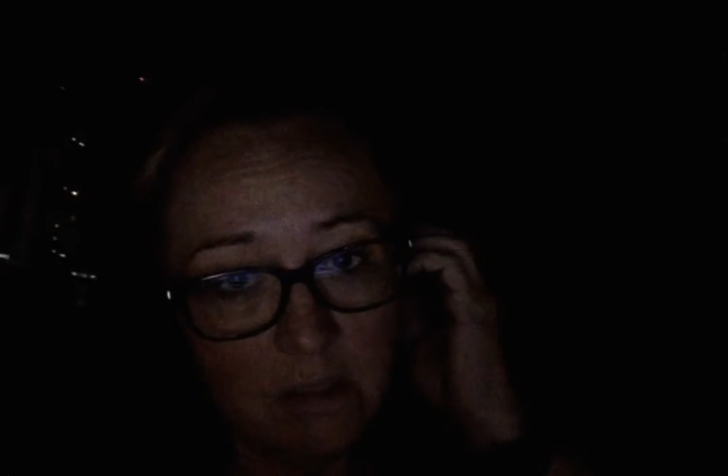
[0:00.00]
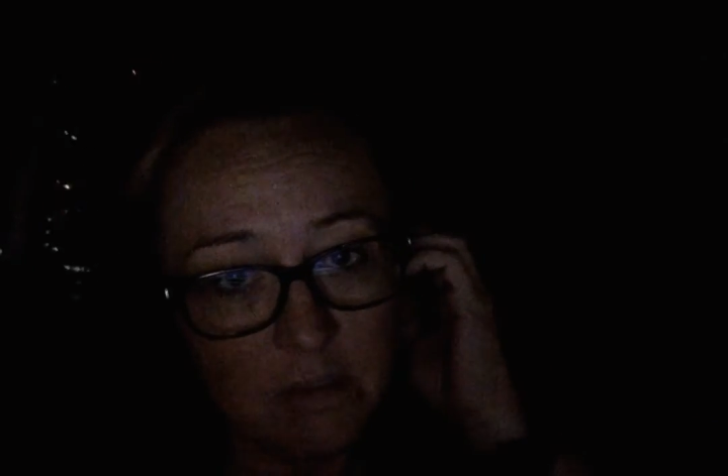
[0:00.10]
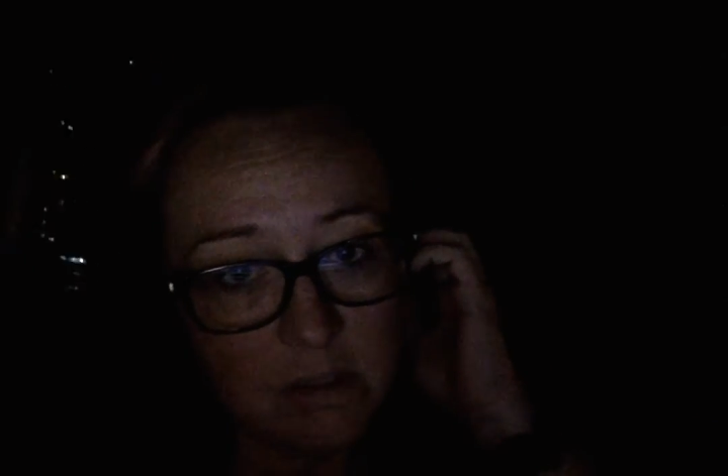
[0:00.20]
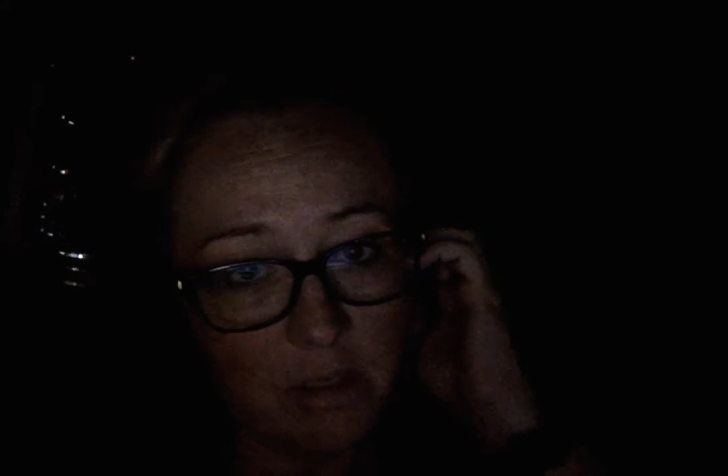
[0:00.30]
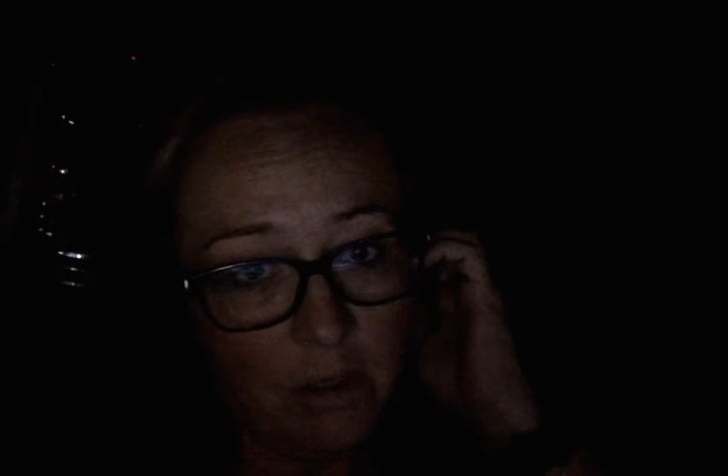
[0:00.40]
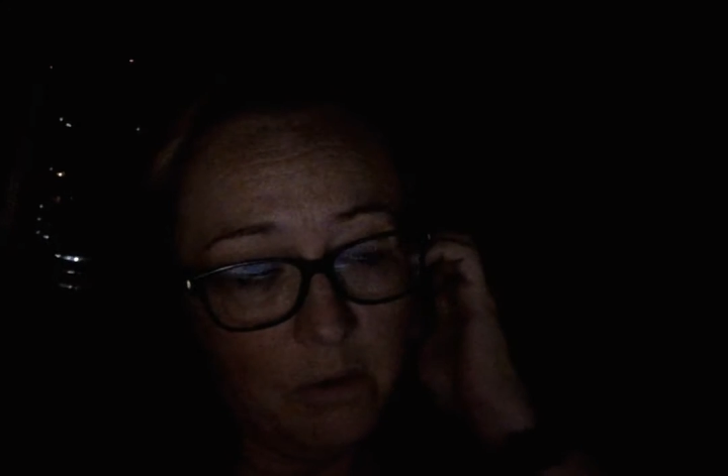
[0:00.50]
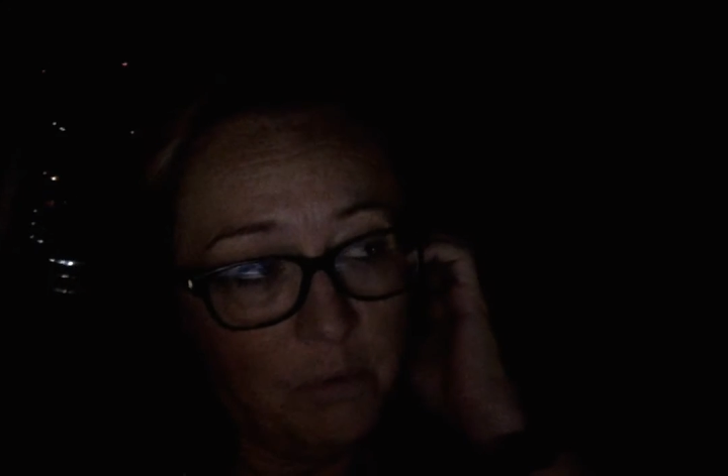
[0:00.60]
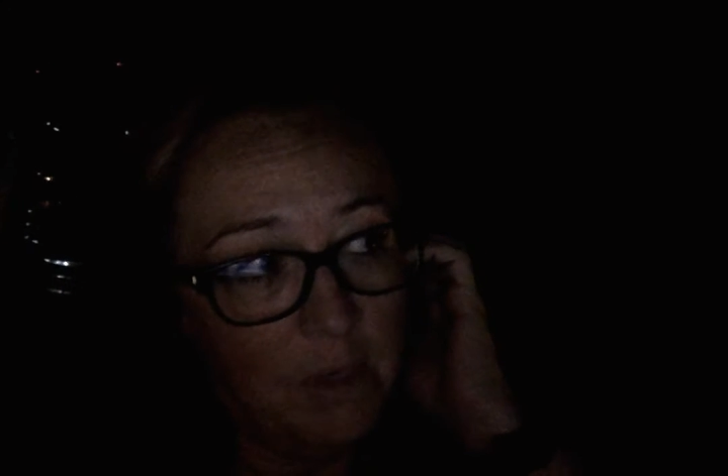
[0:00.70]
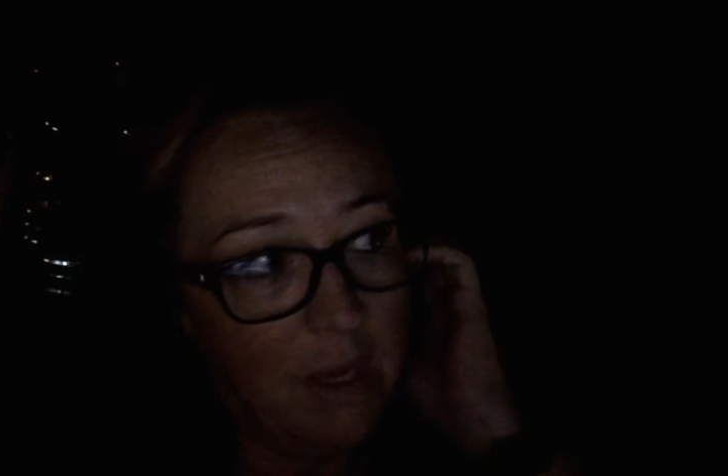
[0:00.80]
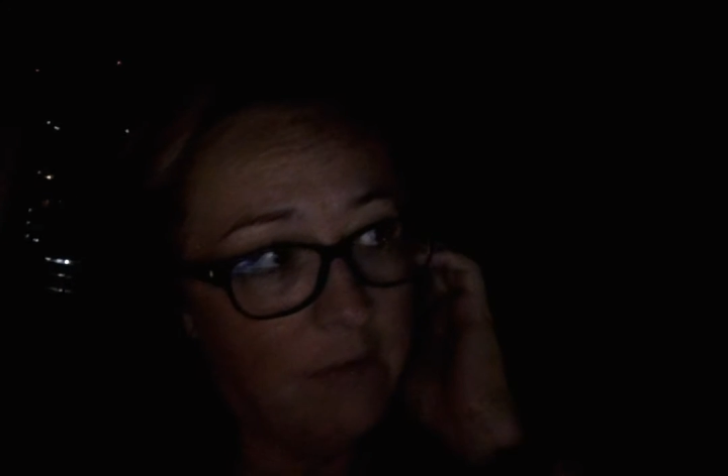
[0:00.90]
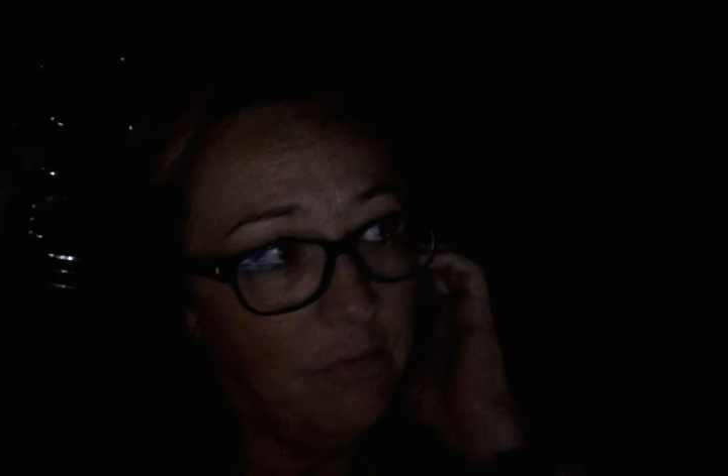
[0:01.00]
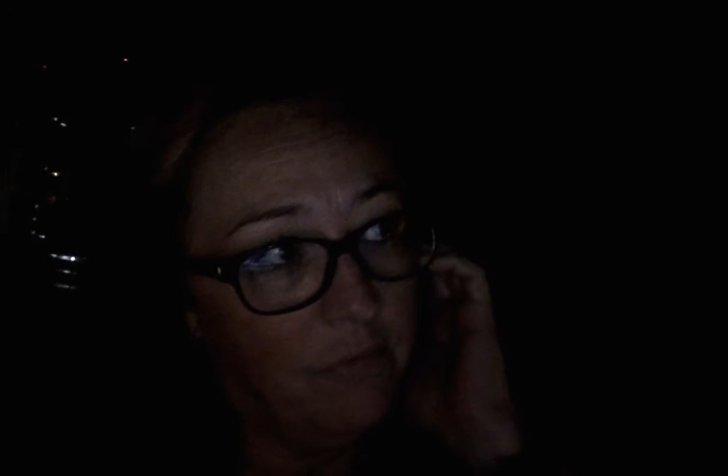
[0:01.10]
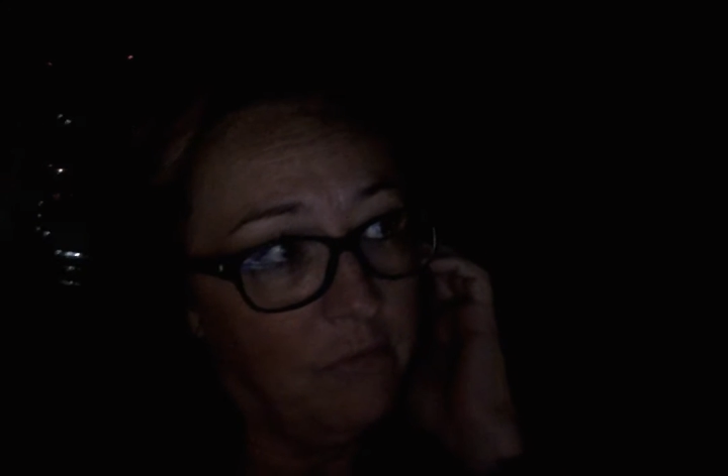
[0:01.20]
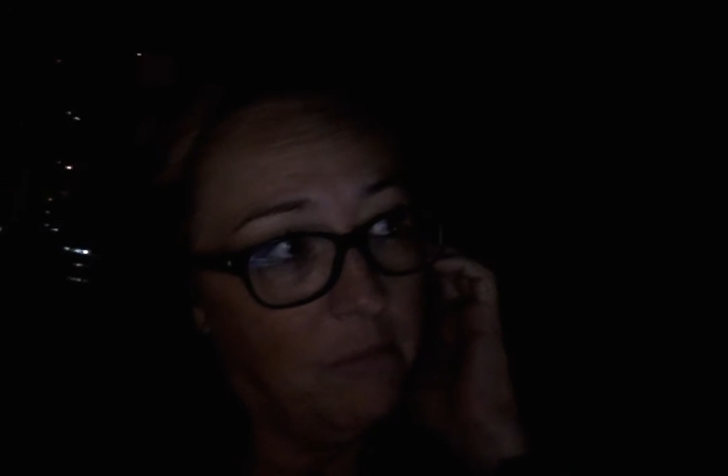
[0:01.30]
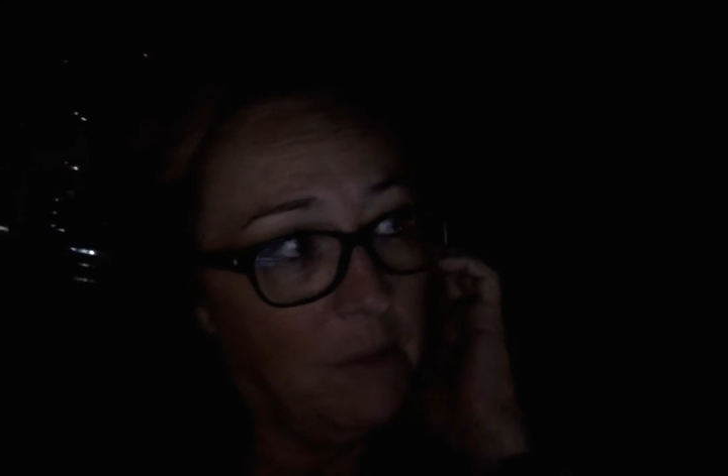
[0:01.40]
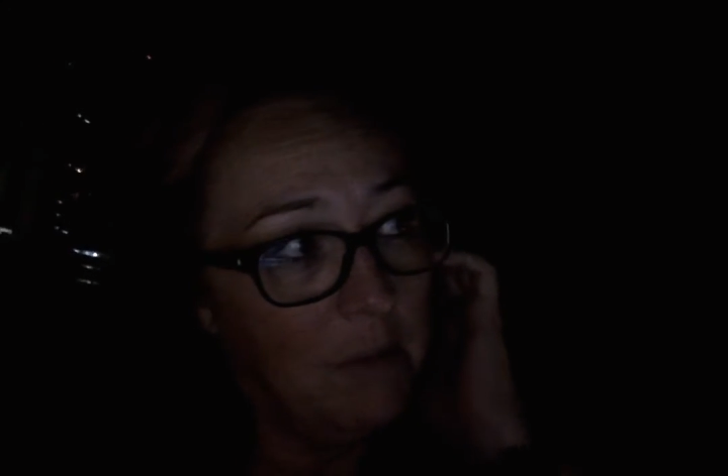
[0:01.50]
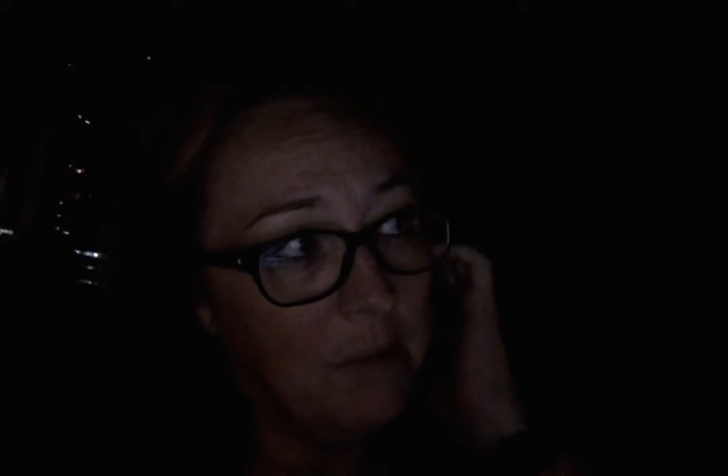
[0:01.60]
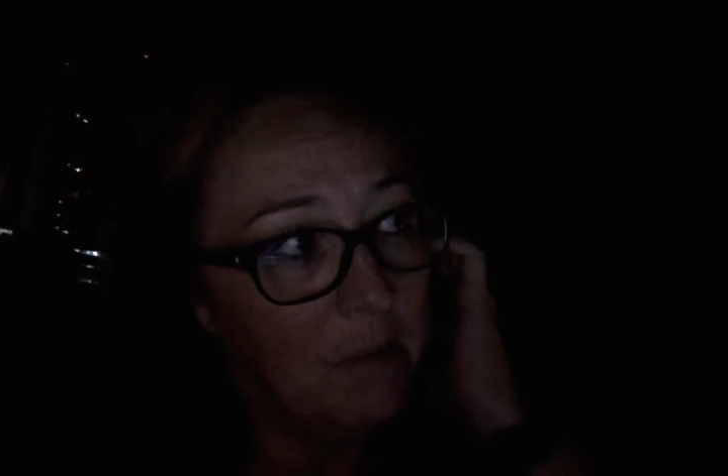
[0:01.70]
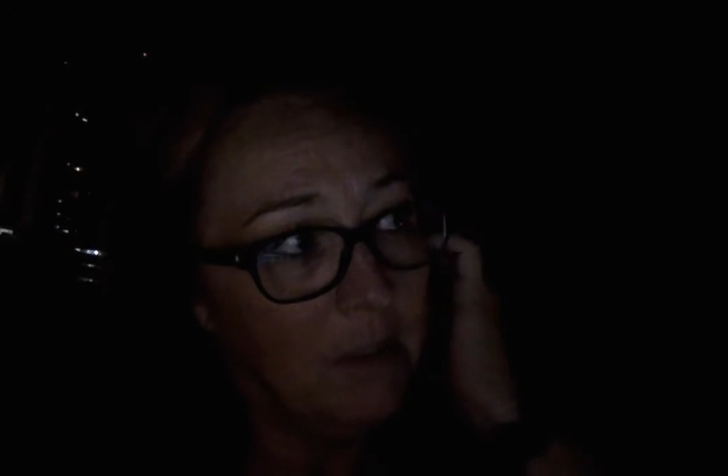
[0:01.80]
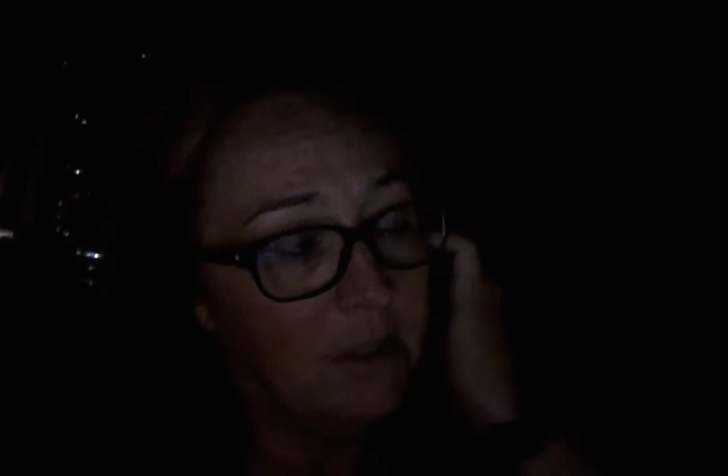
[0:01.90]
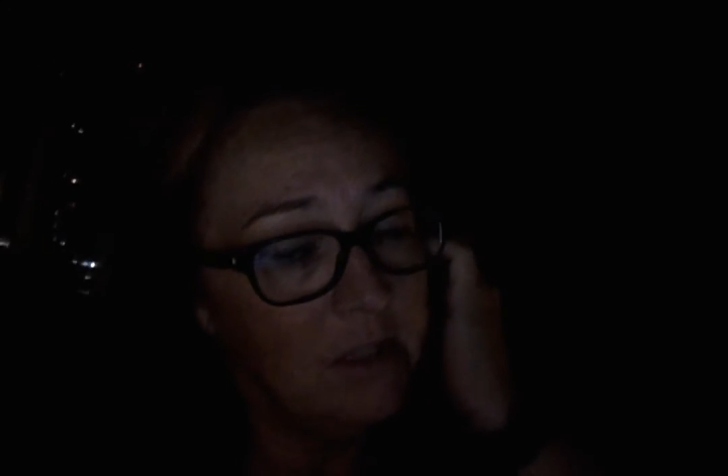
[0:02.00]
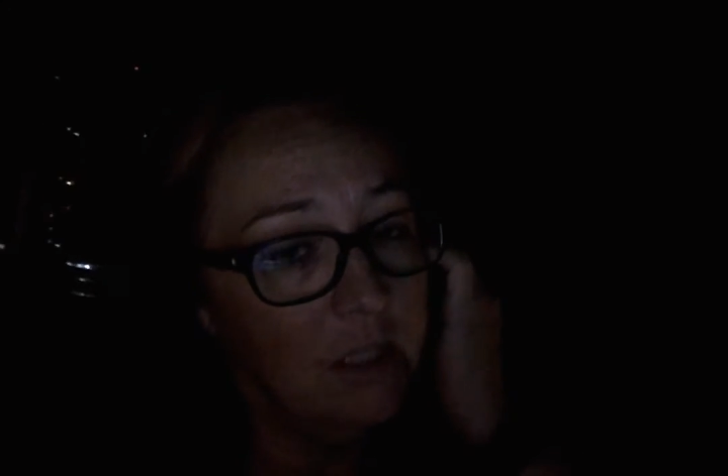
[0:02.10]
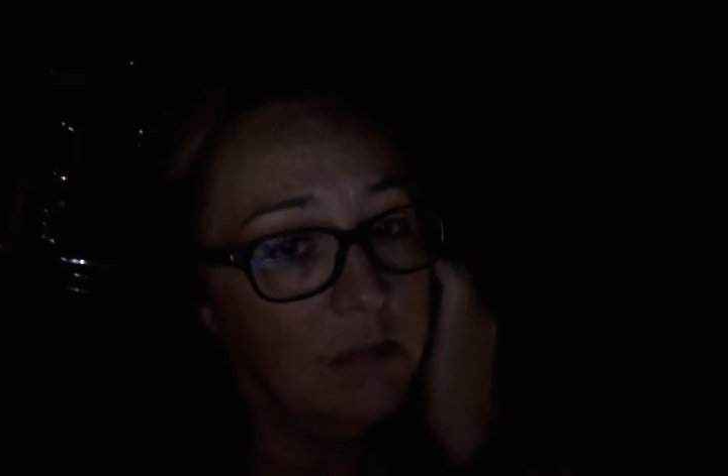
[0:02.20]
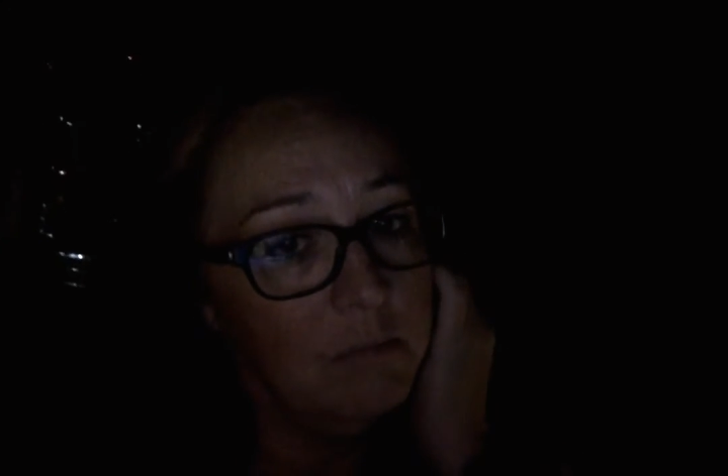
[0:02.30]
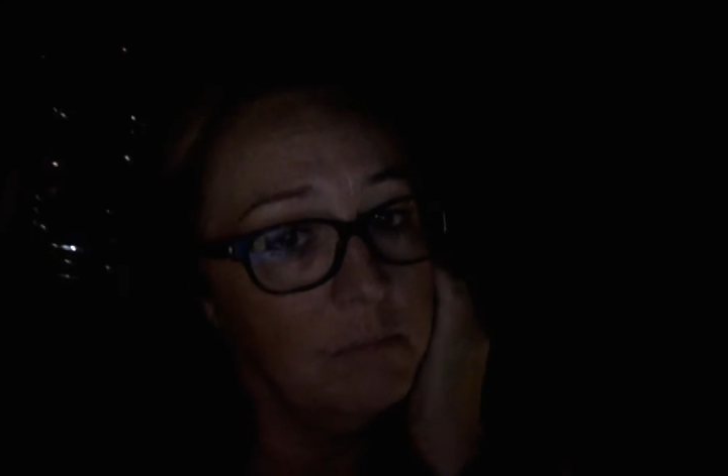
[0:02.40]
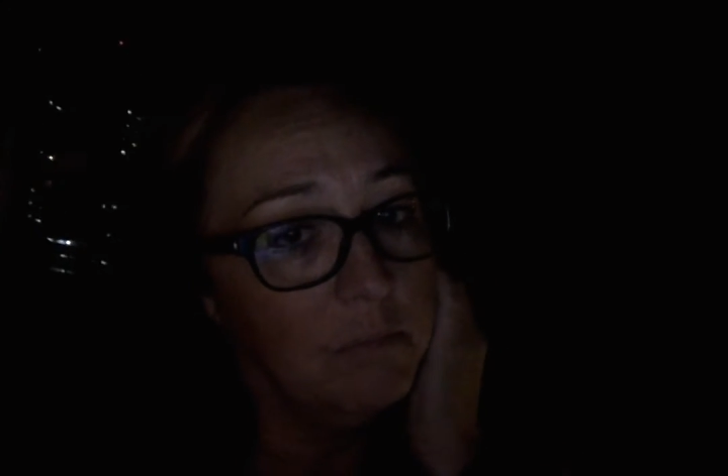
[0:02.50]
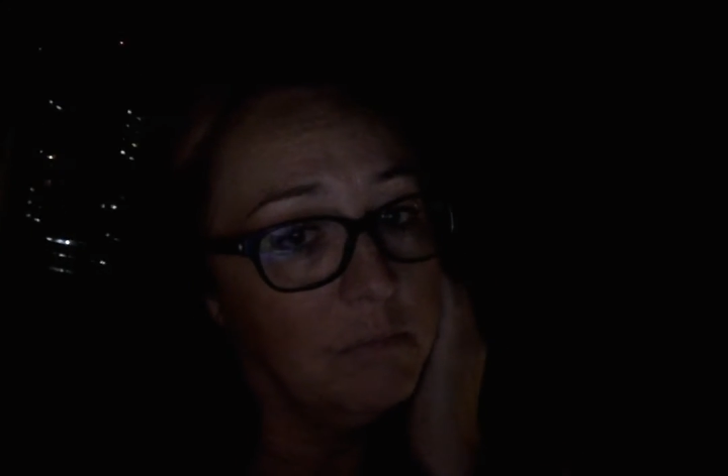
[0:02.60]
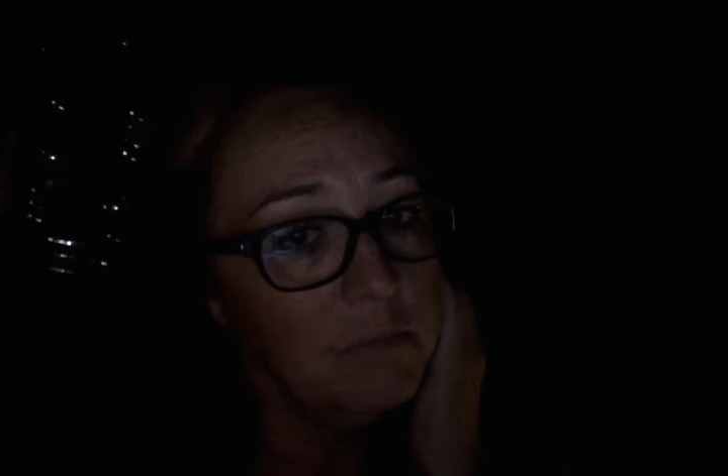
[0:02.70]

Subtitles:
So we have maybe about a 10